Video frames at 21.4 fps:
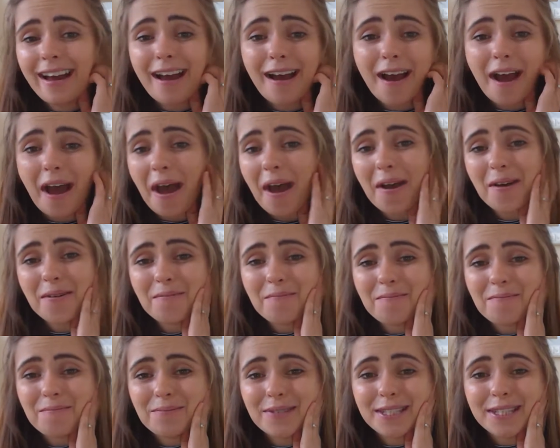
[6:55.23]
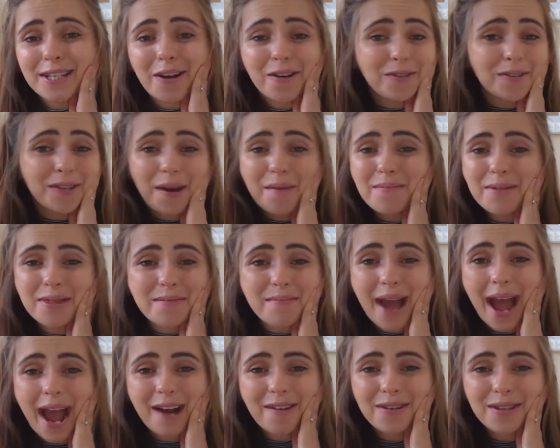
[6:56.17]
um, snuggled up in the
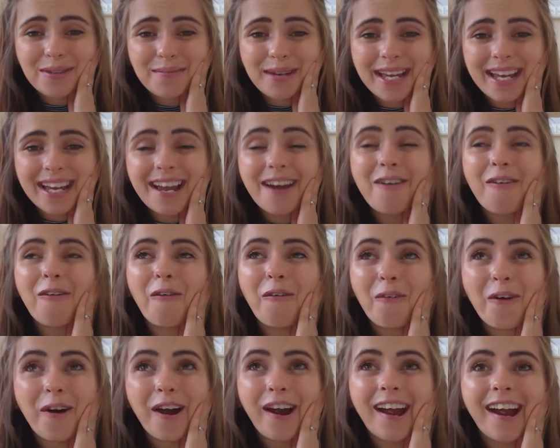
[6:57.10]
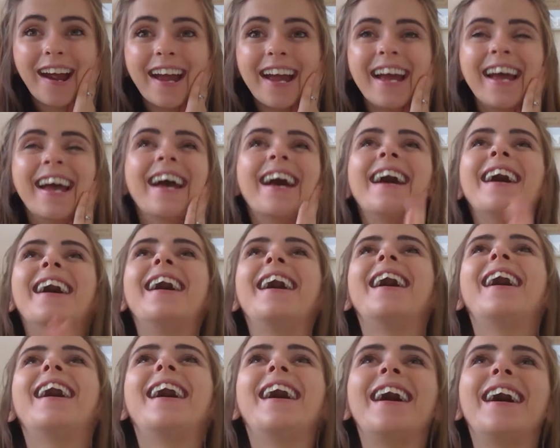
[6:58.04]
back with me, or
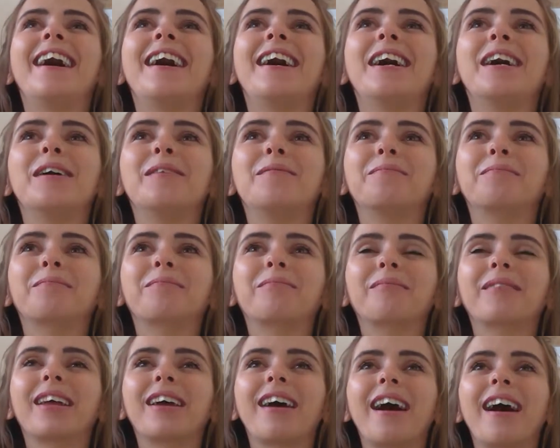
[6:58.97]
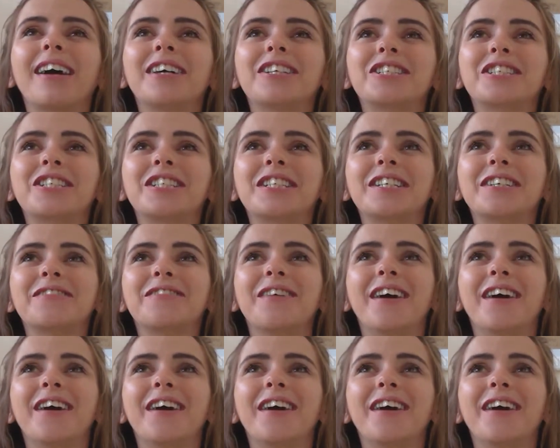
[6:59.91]
um, she